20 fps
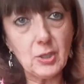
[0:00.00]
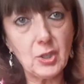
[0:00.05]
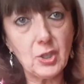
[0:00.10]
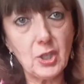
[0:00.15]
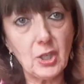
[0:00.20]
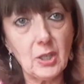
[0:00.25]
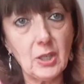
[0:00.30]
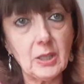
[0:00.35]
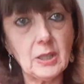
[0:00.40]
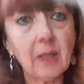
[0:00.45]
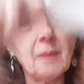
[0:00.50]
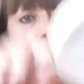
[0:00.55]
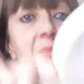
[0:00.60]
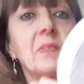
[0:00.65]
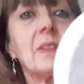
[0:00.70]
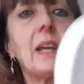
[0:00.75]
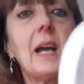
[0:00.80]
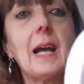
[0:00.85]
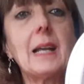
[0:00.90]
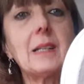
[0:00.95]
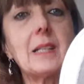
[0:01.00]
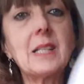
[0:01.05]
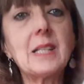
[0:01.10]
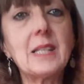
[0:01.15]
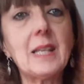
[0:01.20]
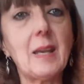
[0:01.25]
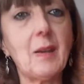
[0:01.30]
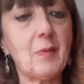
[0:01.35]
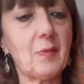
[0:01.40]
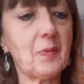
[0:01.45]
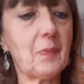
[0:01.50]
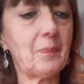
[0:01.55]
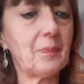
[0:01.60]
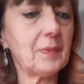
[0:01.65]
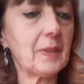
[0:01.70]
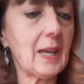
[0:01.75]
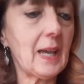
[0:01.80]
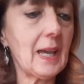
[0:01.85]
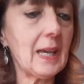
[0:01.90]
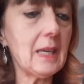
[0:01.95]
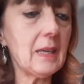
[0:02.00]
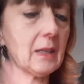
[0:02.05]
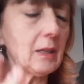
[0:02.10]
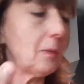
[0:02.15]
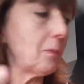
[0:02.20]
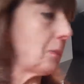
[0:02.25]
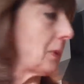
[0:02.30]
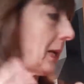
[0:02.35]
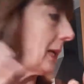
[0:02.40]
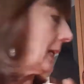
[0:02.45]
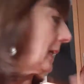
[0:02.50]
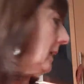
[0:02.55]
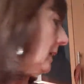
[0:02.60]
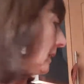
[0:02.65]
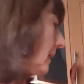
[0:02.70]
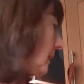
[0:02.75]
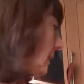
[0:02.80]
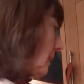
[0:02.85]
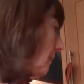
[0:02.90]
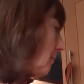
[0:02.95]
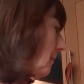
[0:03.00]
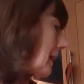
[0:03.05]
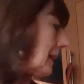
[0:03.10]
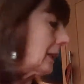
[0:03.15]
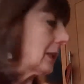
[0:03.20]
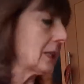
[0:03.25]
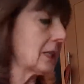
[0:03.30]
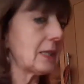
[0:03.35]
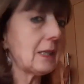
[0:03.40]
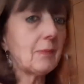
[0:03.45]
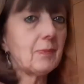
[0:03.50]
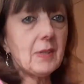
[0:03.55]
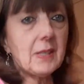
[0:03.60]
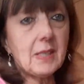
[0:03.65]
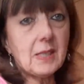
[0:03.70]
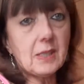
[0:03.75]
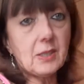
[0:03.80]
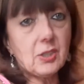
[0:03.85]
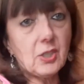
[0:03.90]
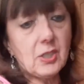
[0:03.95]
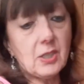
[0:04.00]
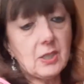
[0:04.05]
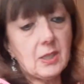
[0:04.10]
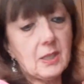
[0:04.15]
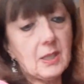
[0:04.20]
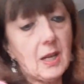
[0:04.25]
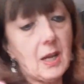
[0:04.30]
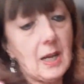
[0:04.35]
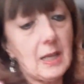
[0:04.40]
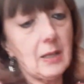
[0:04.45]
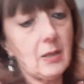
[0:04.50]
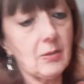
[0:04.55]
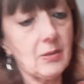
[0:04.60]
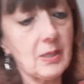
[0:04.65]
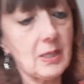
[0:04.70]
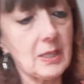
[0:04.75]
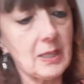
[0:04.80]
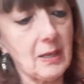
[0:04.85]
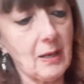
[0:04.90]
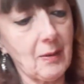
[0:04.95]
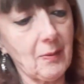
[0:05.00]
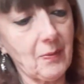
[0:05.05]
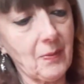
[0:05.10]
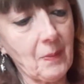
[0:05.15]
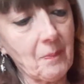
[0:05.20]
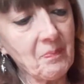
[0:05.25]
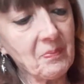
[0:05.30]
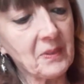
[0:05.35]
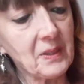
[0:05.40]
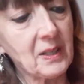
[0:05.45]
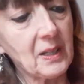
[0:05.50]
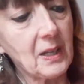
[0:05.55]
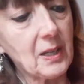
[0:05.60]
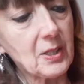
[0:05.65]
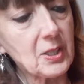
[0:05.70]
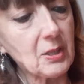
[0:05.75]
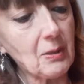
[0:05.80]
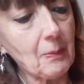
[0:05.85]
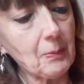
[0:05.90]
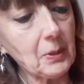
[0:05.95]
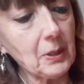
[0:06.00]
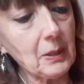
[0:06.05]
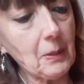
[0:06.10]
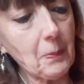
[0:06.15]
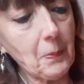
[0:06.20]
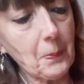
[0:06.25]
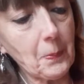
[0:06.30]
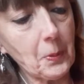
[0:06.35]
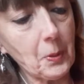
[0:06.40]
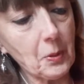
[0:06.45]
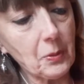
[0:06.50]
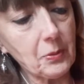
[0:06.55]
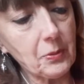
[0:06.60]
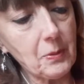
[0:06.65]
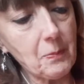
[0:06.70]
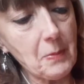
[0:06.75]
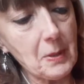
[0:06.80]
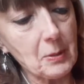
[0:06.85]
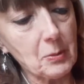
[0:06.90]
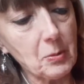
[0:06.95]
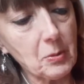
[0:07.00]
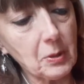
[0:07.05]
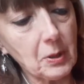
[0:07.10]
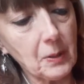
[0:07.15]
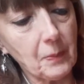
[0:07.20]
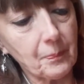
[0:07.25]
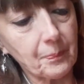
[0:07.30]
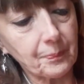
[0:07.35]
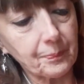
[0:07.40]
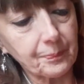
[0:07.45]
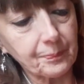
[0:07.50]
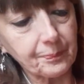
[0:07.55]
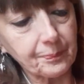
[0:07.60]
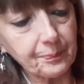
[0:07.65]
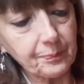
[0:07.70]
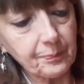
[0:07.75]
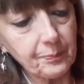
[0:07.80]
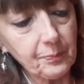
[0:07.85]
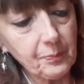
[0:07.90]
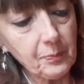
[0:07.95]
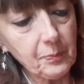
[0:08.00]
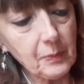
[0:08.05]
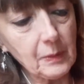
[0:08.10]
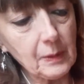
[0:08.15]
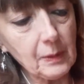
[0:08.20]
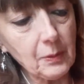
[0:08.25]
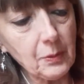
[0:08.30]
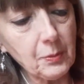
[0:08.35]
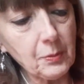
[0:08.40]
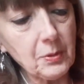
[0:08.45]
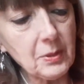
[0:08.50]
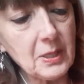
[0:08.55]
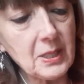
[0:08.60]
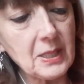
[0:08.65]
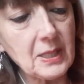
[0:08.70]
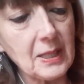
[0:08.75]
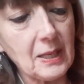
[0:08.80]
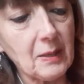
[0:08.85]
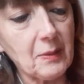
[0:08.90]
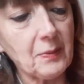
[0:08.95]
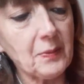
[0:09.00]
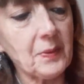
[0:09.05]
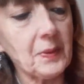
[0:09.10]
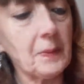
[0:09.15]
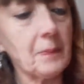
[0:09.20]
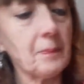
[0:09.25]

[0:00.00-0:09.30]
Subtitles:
jug and a sieve. Okay, it can be metal sieve. This is just a nylon sieve. So I'm going to put the milk through the sieve,